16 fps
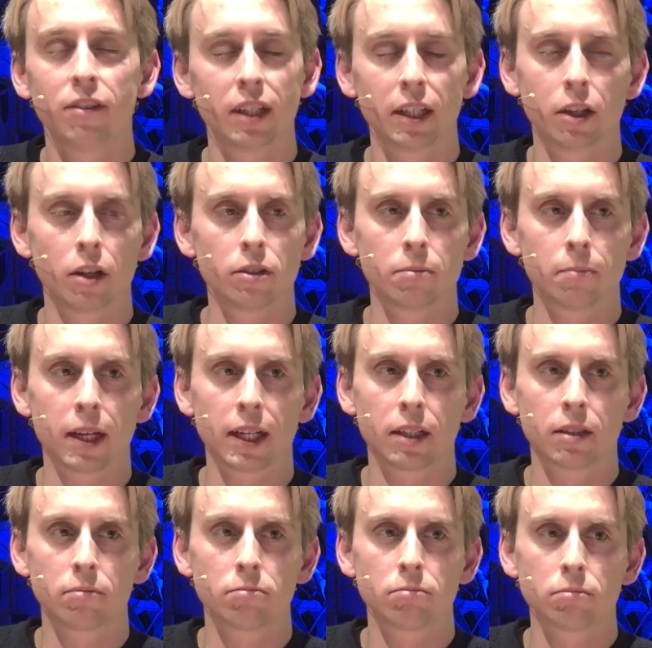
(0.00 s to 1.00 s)
going to make
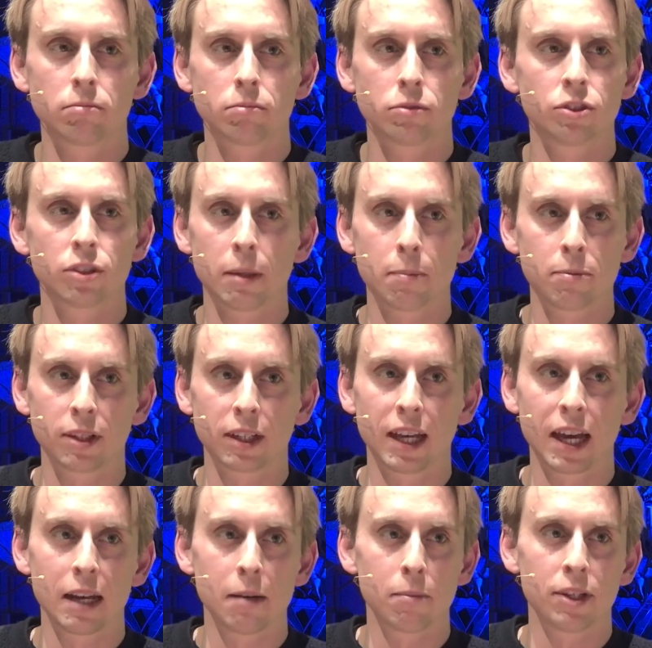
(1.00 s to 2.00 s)
trips
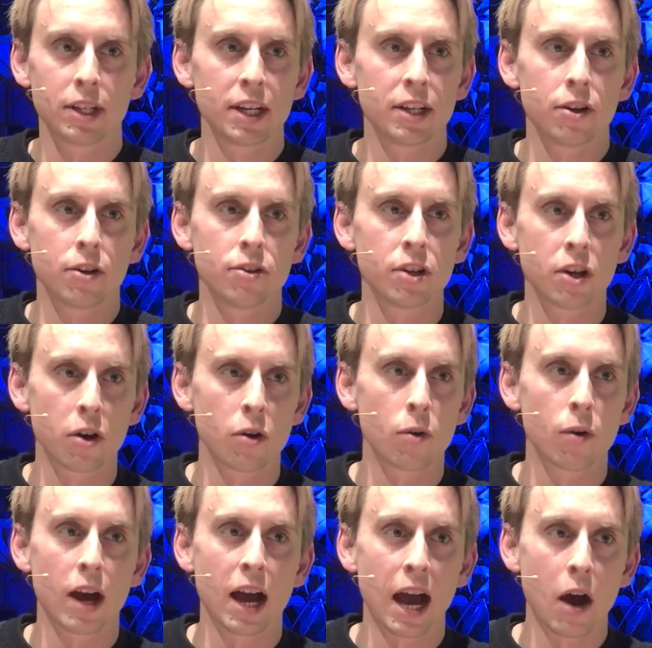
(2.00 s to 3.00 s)
again, but I don't know
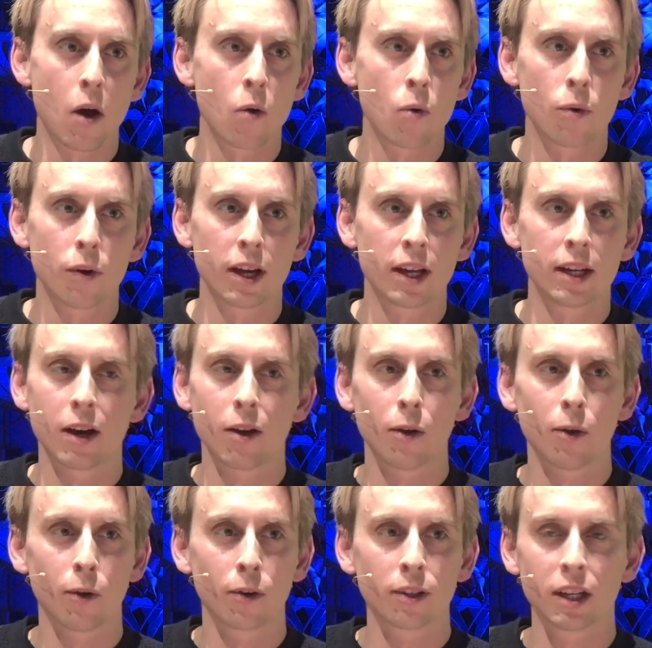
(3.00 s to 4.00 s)
how and how
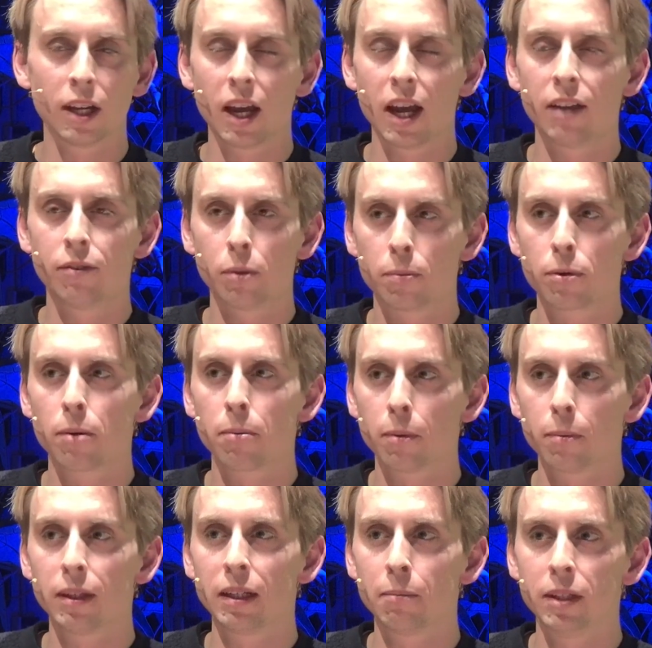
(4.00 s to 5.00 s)
long. It will
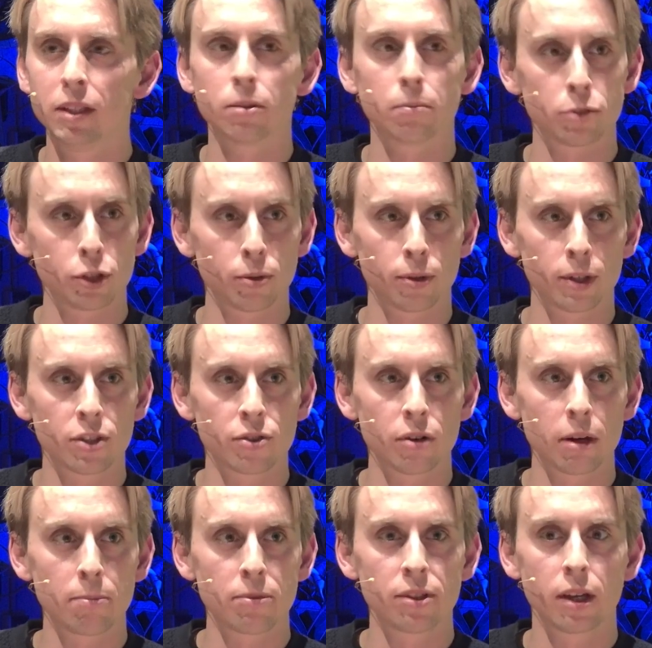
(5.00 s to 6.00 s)
probably be some shorter
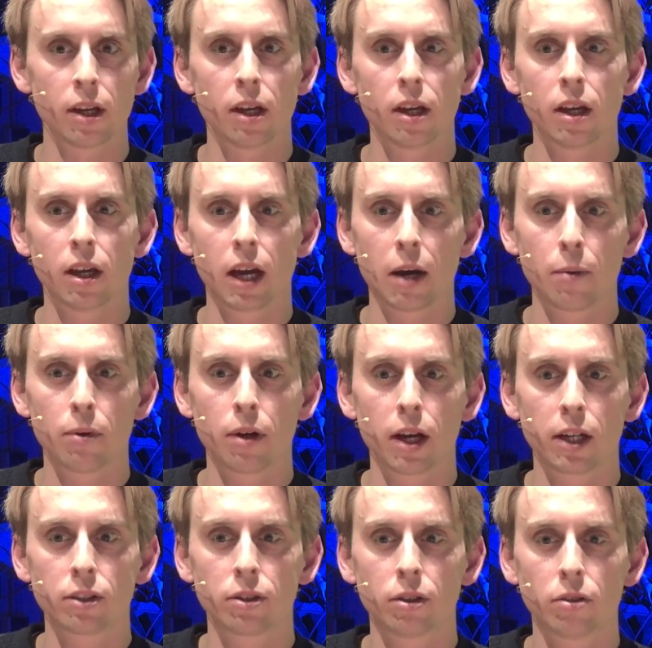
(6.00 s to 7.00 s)
trips. I would
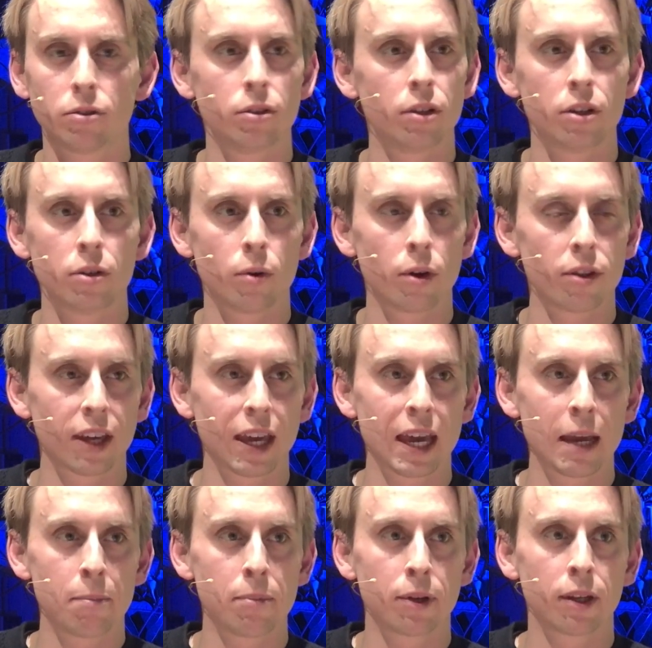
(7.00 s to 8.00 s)
like to go to the North
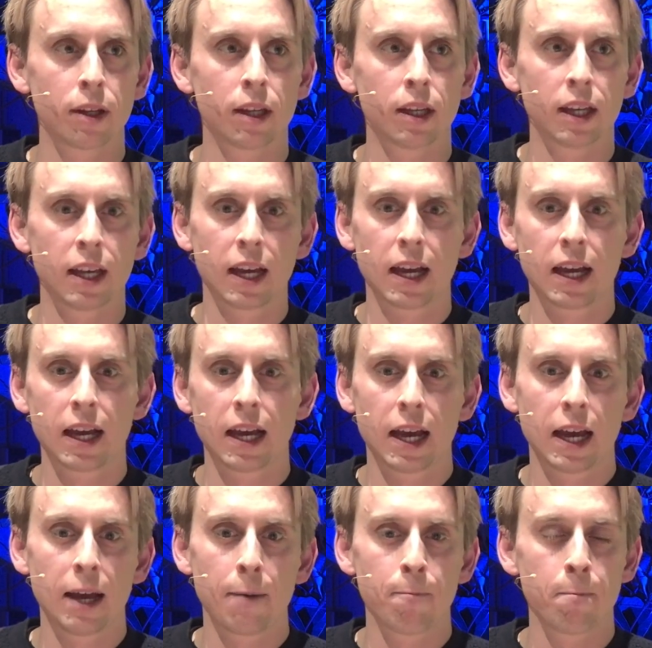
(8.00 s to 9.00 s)
Cape.
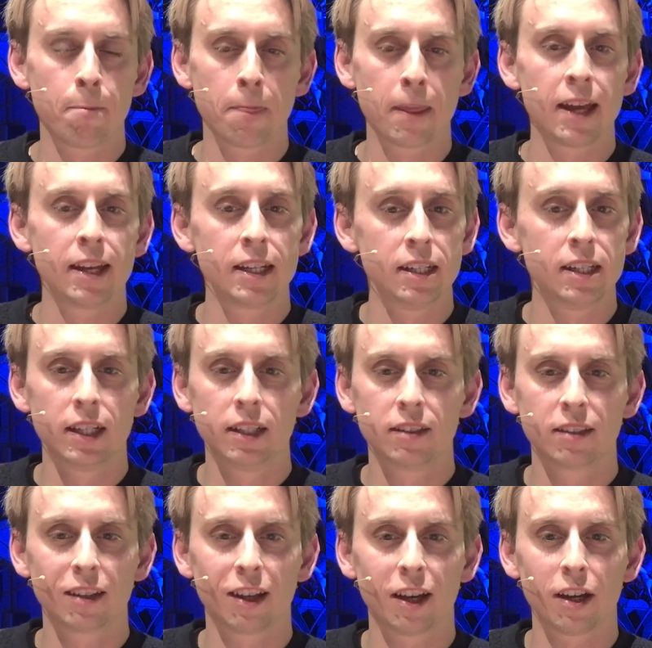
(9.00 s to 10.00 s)
Um, and
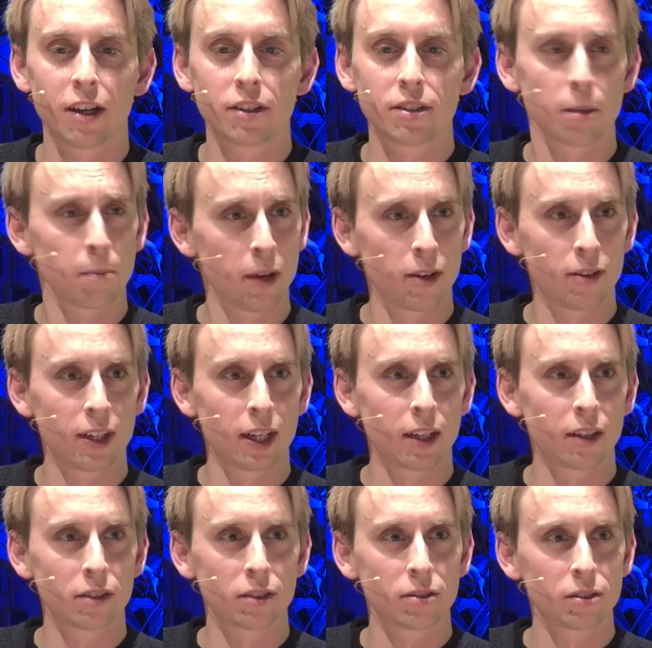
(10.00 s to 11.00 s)
indeed, uh,
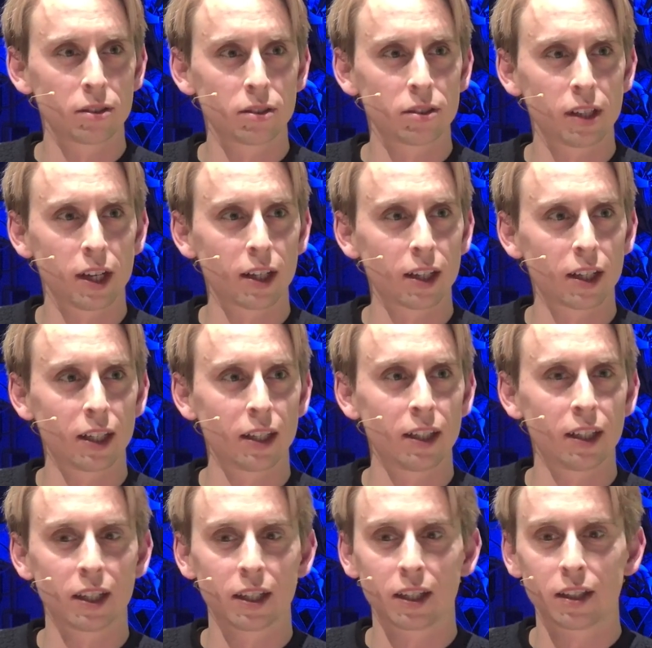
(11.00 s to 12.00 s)
Siberia
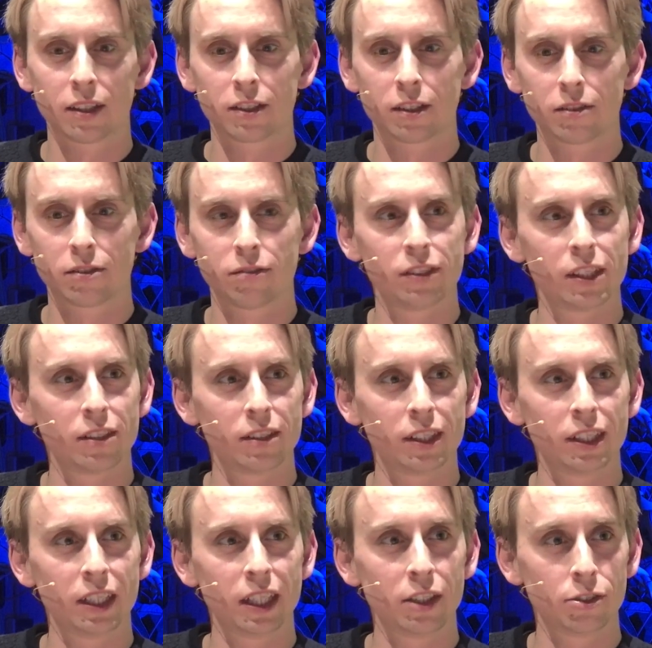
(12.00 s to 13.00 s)
cycling uh, sounds
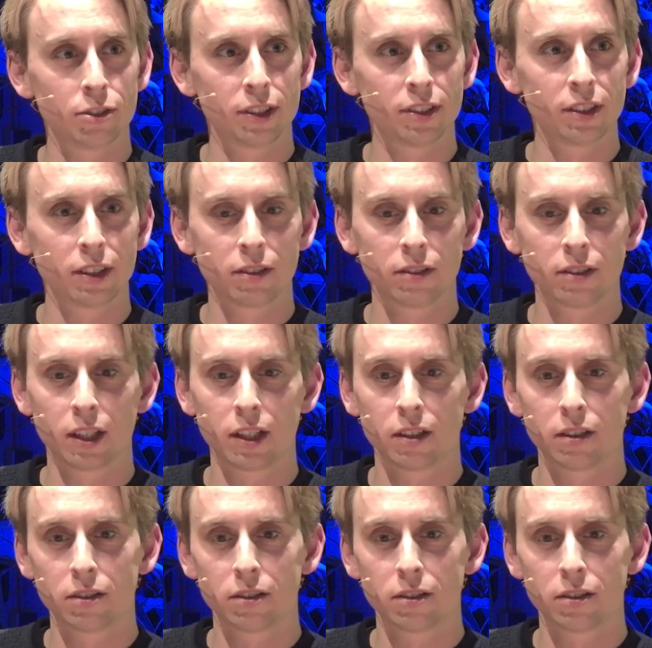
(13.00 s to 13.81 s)
very interesting uh, to